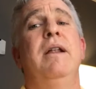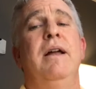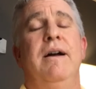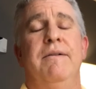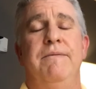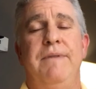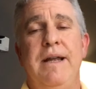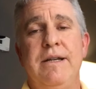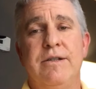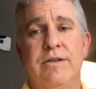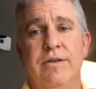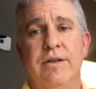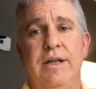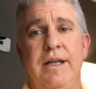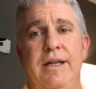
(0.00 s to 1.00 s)

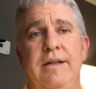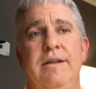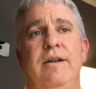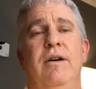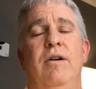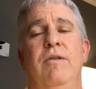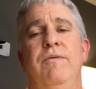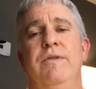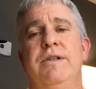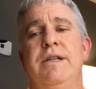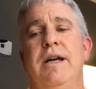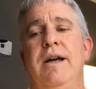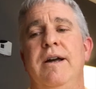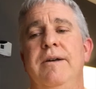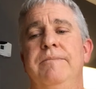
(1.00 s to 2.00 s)
Eventually, over
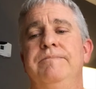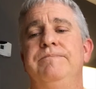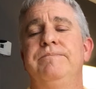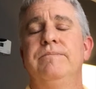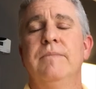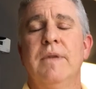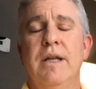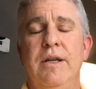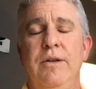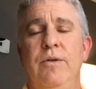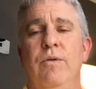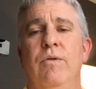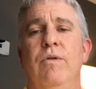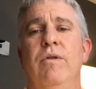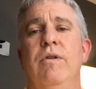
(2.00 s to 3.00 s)
time,
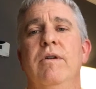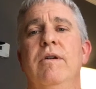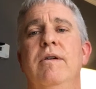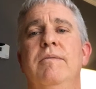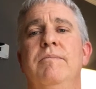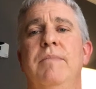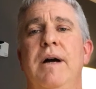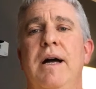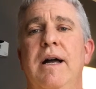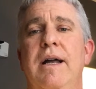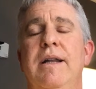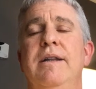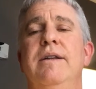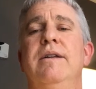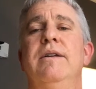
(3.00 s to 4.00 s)
your
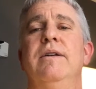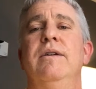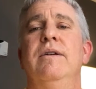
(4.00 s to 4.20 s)
mind